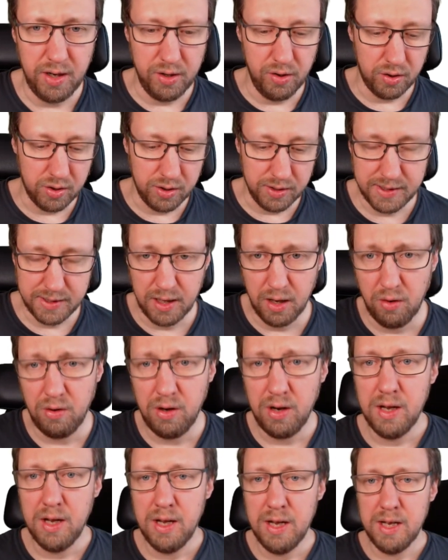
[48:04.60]

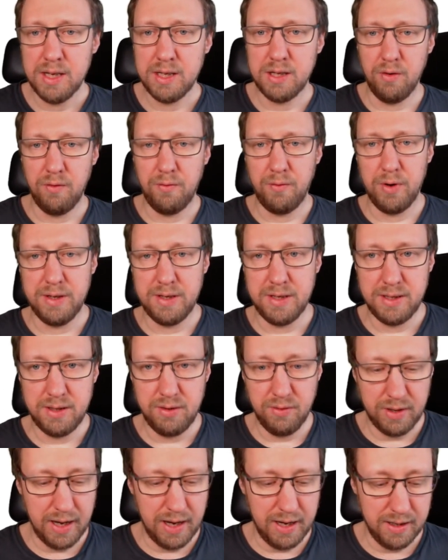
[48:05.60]
console, so for instance,
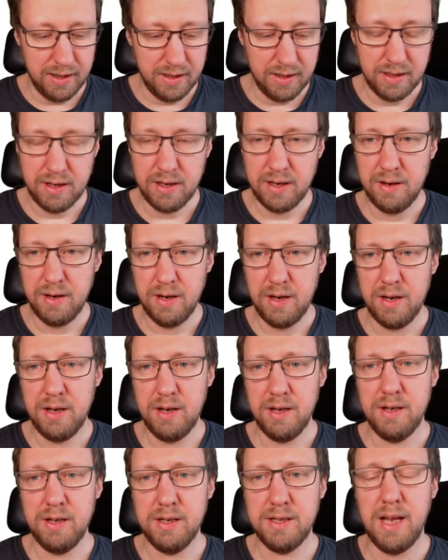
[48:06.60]
you can
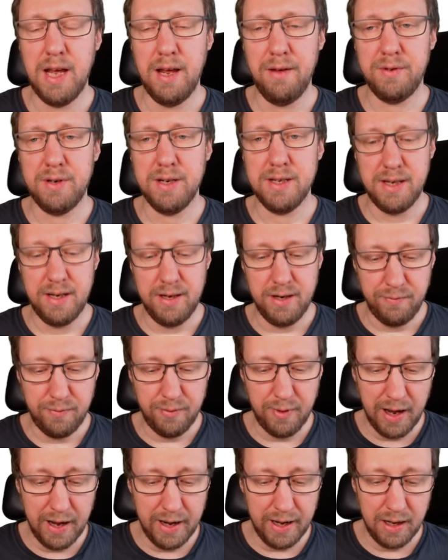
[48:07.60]
save this in a
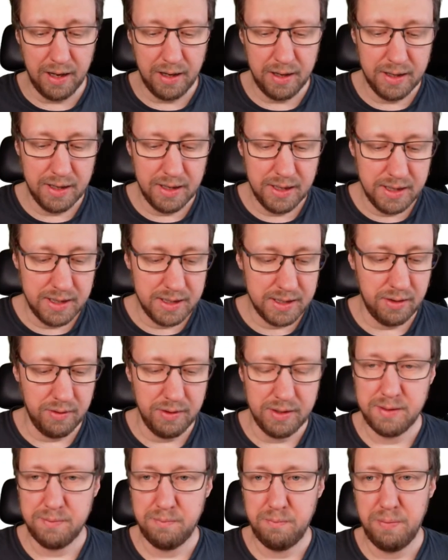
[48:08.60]
file. So
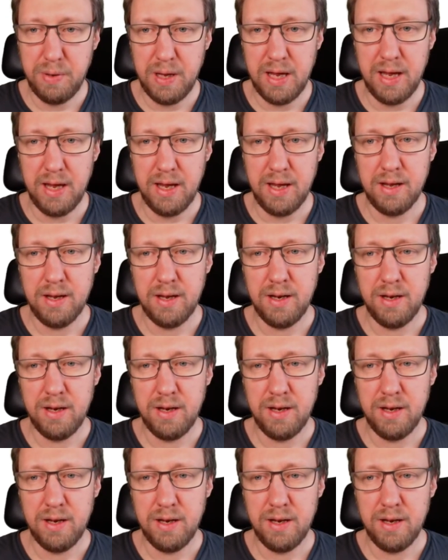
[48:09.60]
it's P2,